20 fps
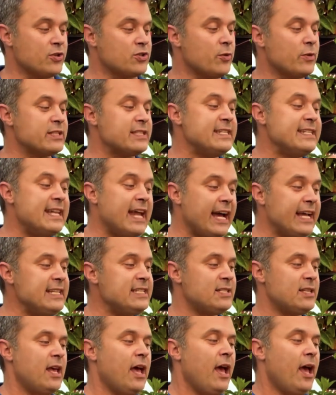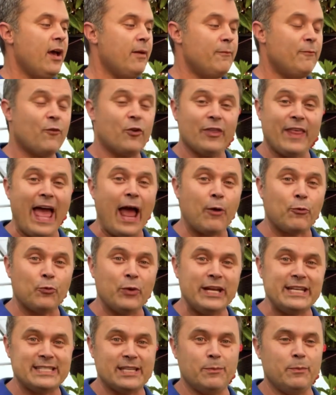So it's nice for that
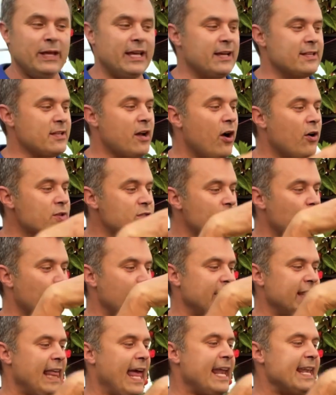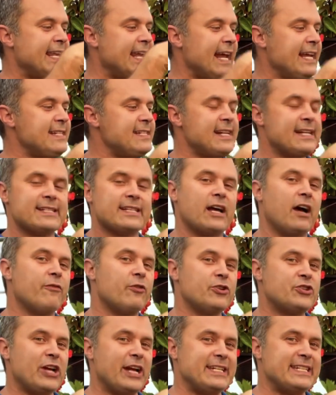reason, because also with that nice dense
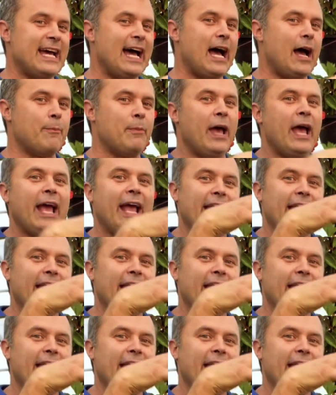coverage on top,